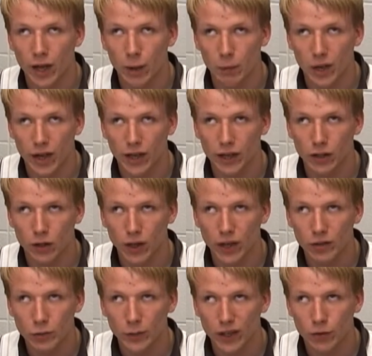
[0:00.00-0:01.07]
that my
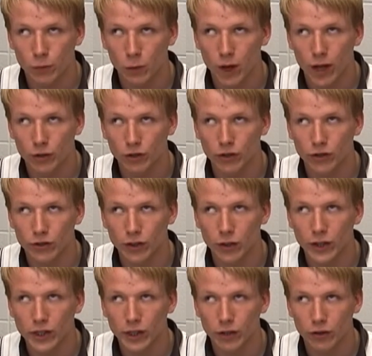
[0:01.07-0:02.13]
classmates were actually
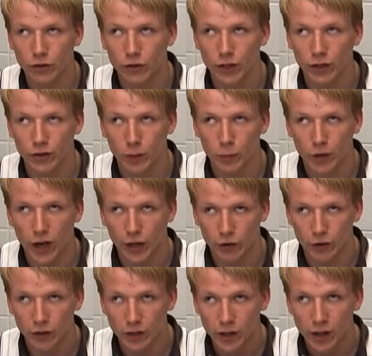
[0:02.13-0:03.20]
starting addition and
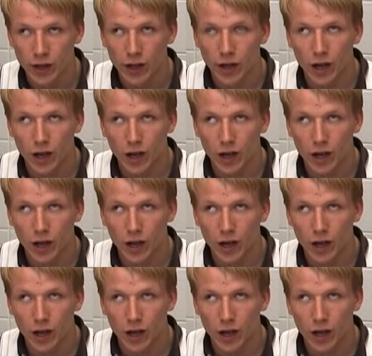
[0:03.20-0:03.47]
subtraction.